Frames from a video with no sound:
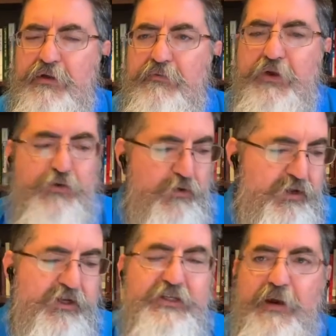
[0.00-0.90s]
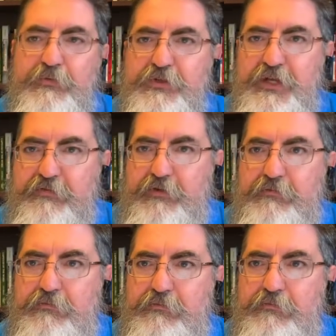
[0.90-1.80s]
recorded in chapter 7?
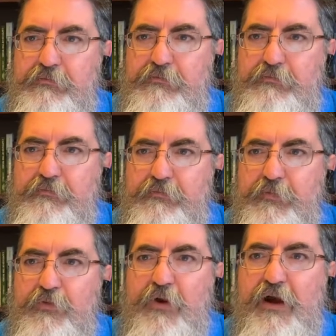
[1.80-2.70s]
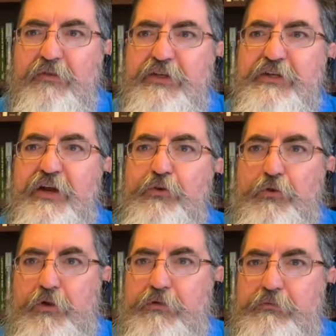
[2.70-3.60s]
Why are these not in
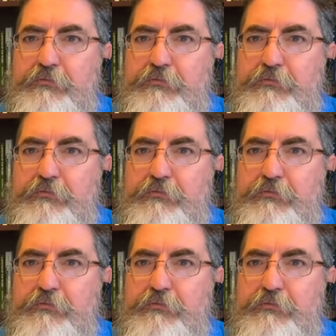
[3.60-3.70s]
order?